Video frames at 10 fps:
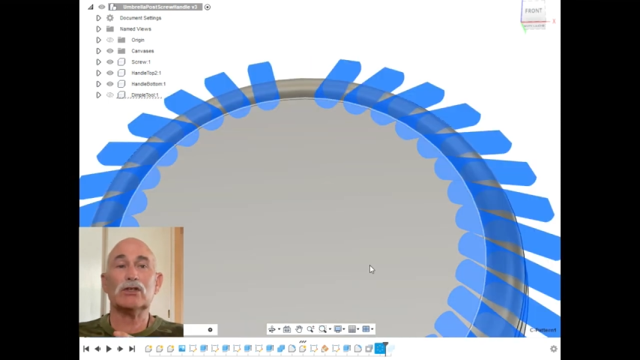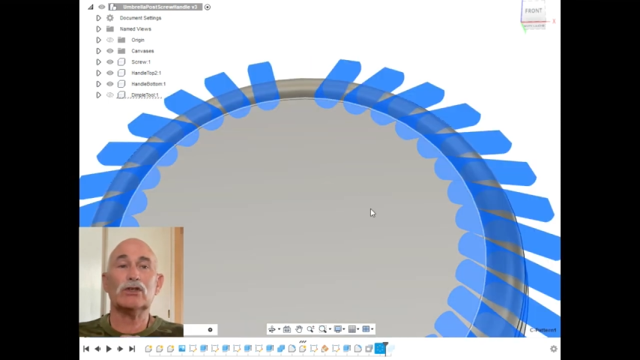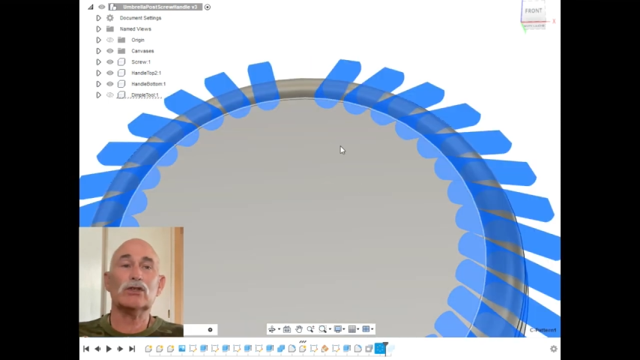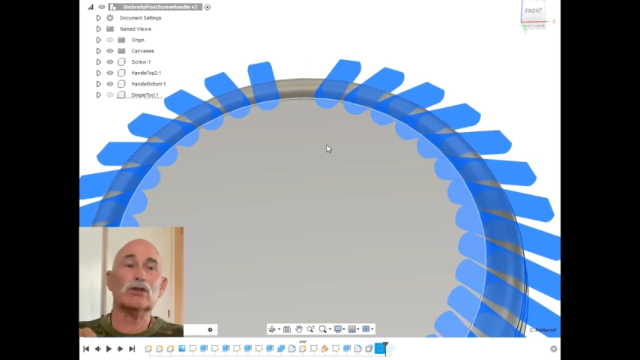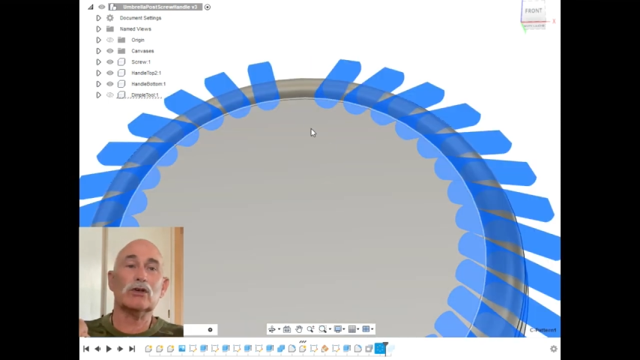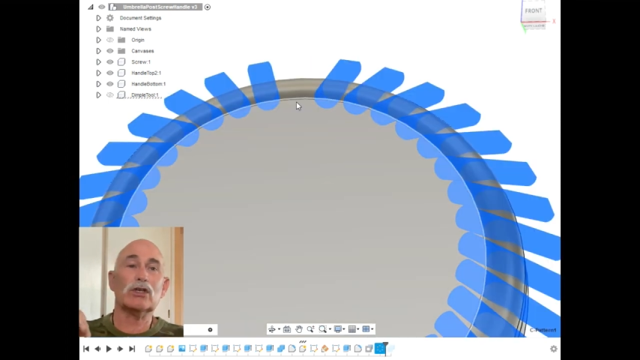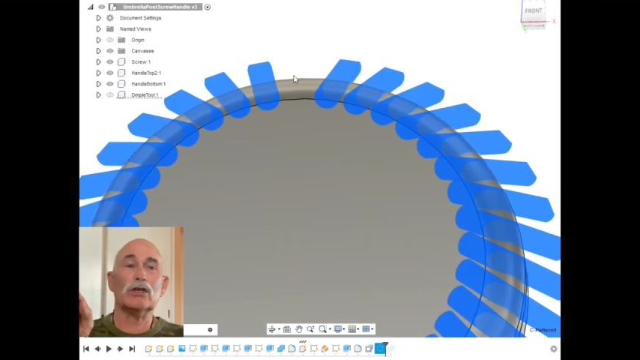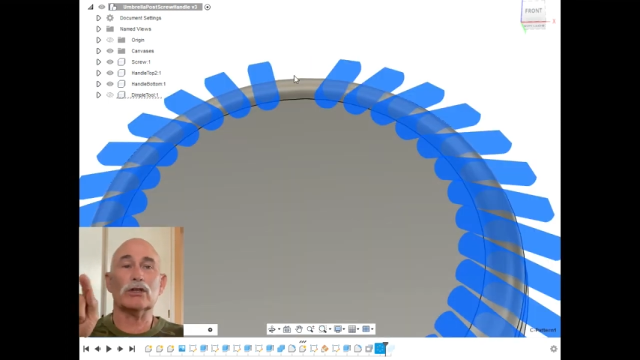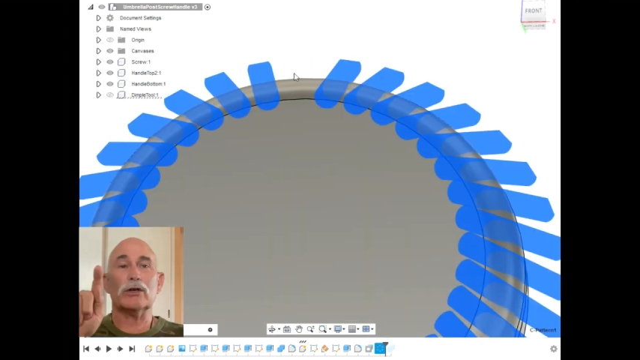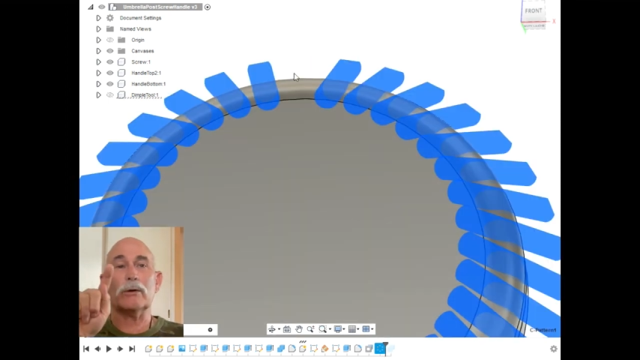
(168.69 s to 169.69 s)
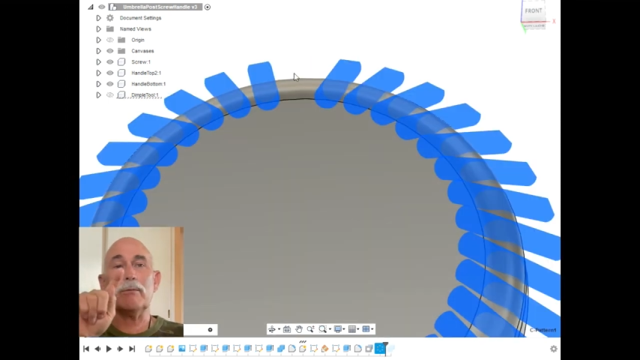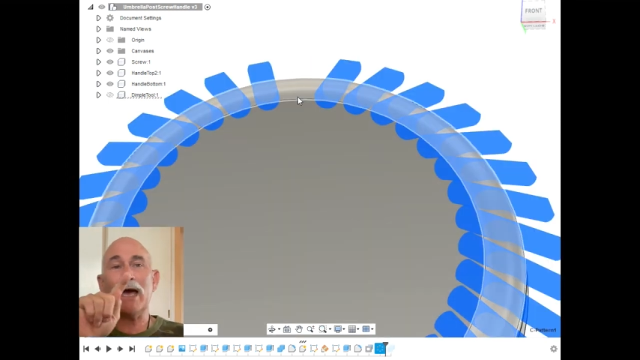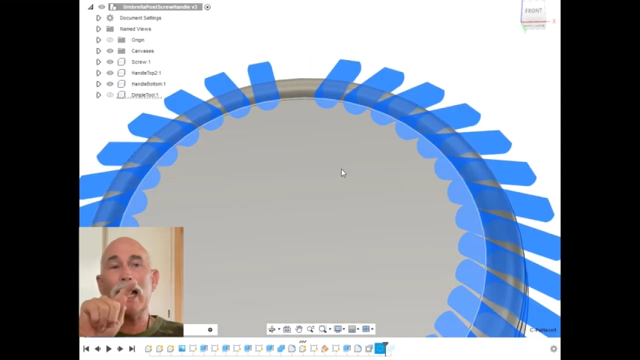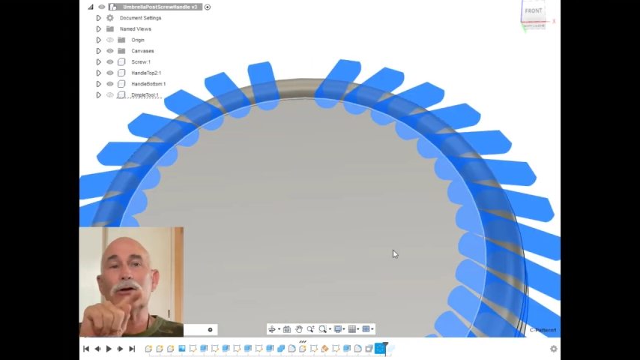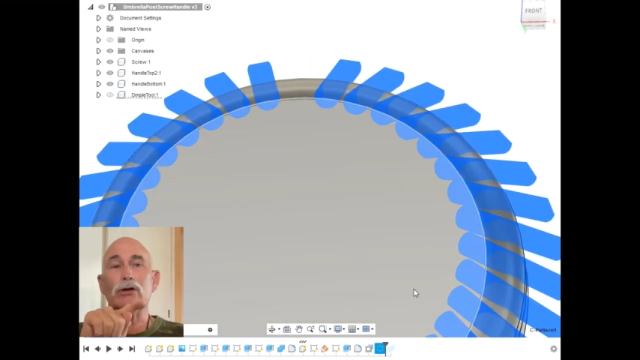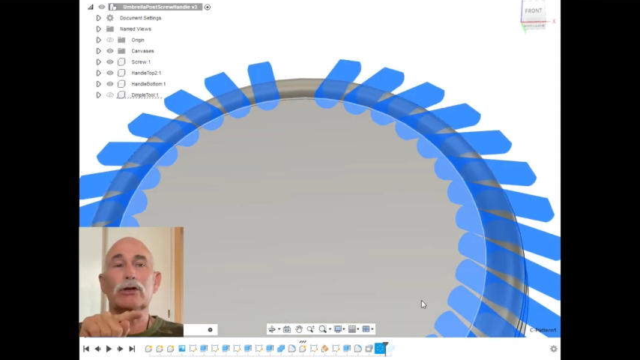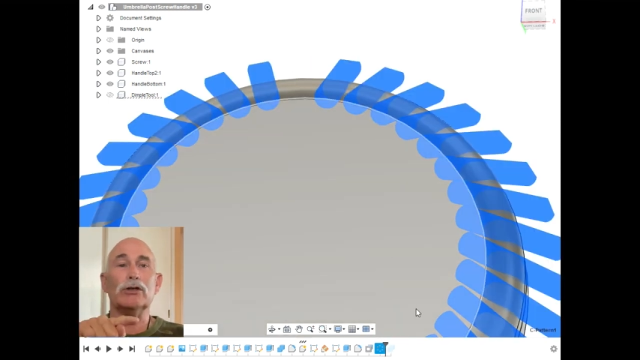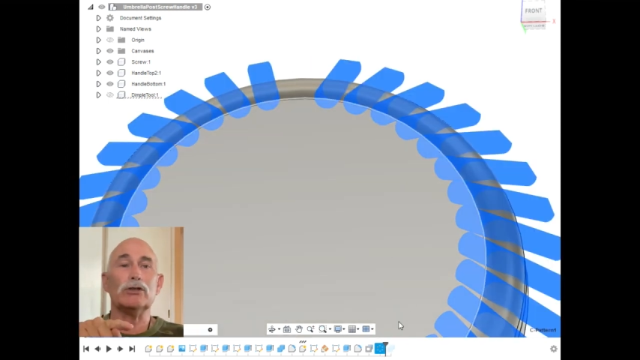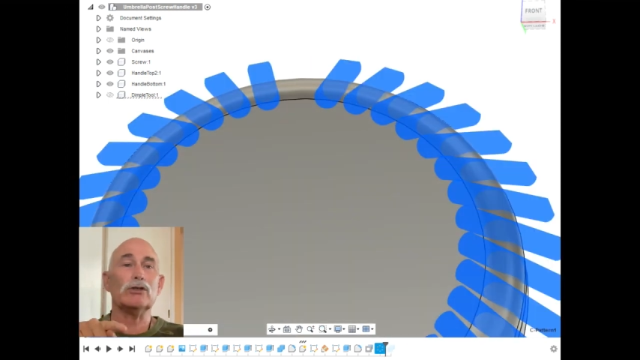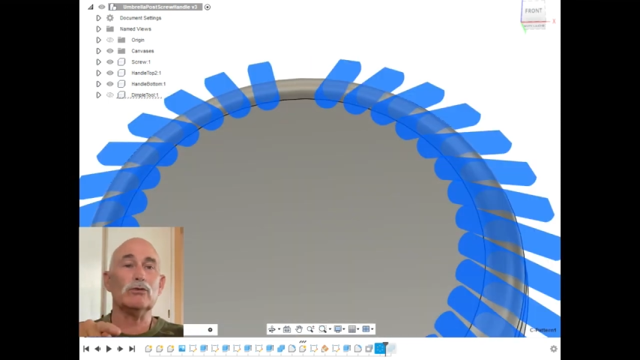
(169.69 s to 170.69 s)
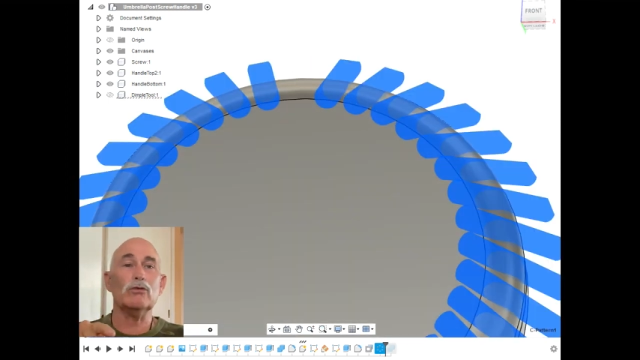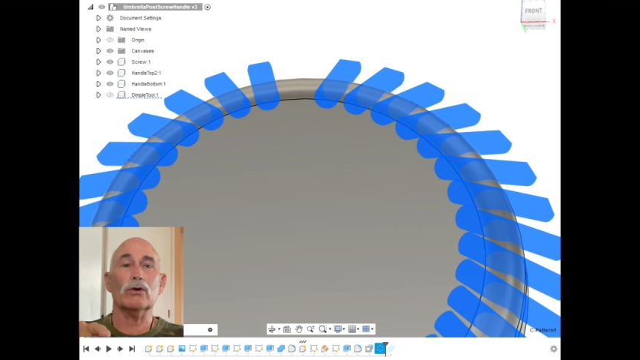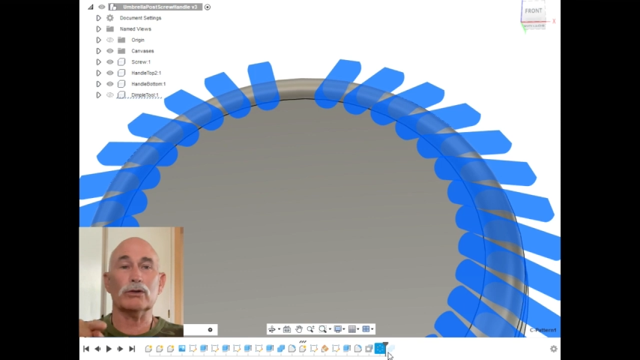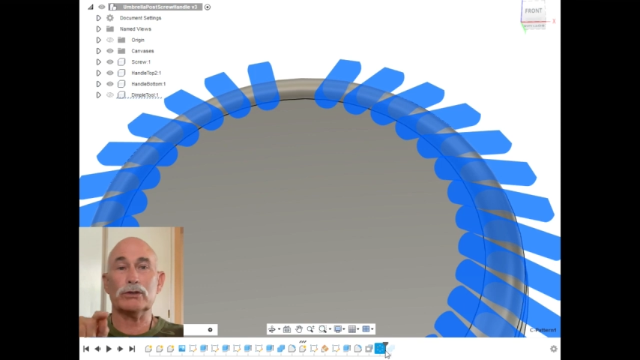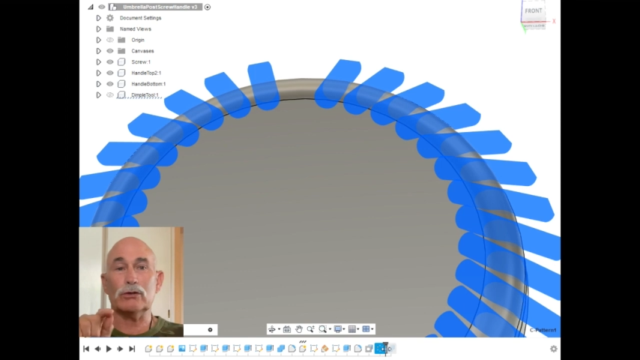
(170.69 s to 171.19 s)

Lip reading: circular pattern tool